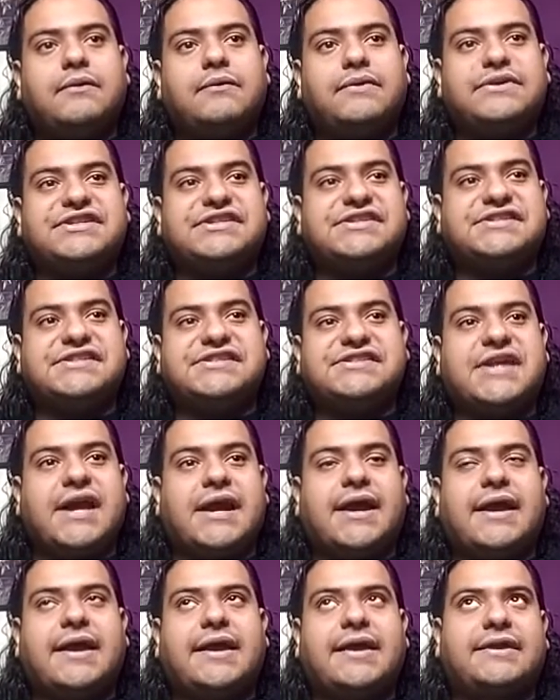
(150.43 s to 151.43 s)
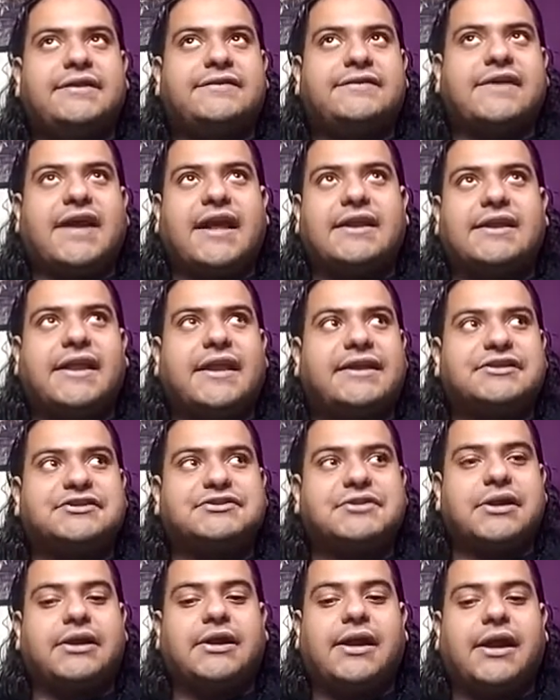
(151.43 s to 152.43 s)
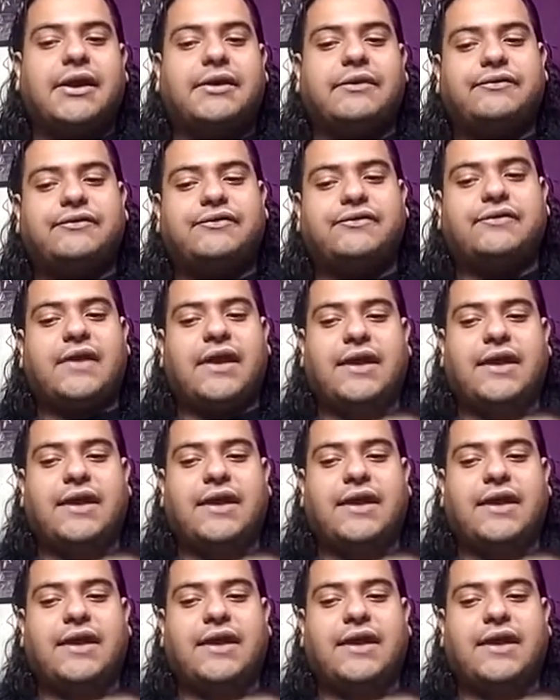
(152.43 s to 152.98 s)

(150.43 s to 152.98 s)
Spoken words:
which is this guy, and it's kind of like a trailer house,